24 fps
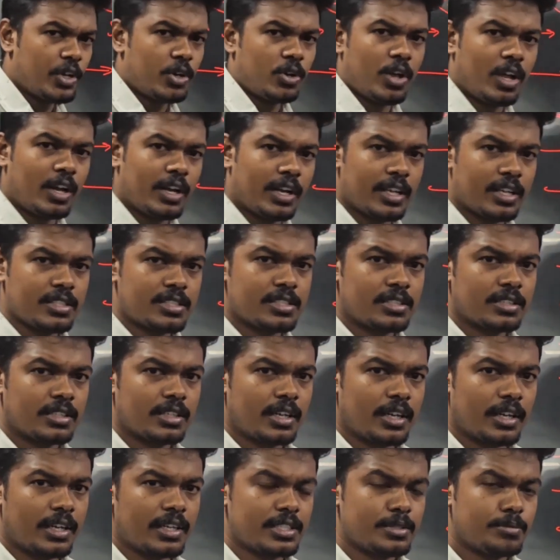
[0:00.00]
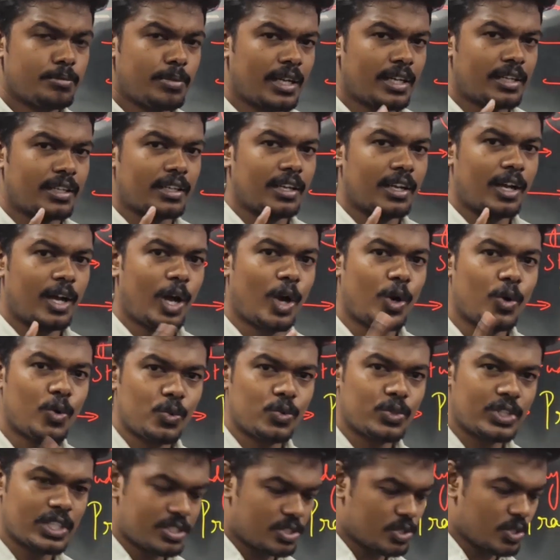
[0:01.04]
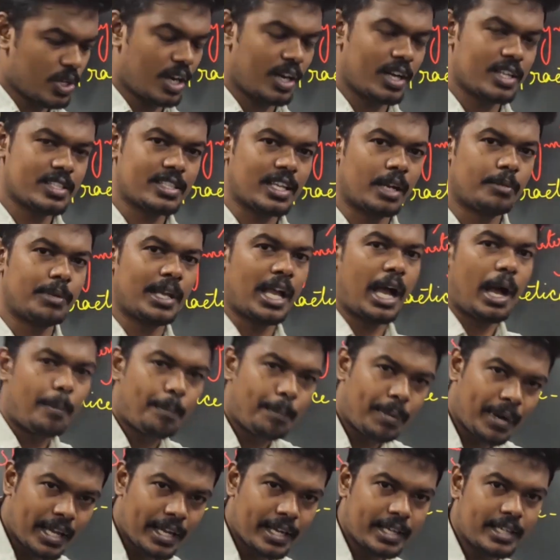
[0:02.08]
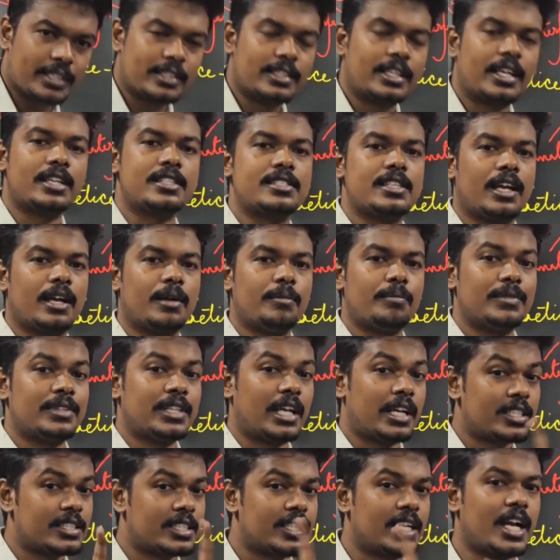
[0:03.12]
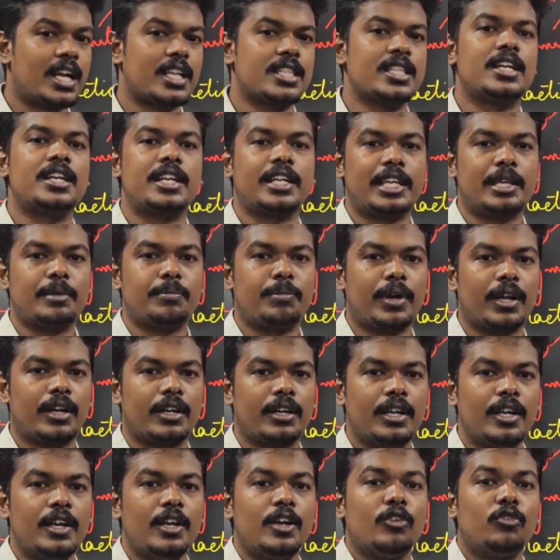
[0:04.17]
your knowledge, guys, but how this knowledge can be applied in the exam, that is another tricky part.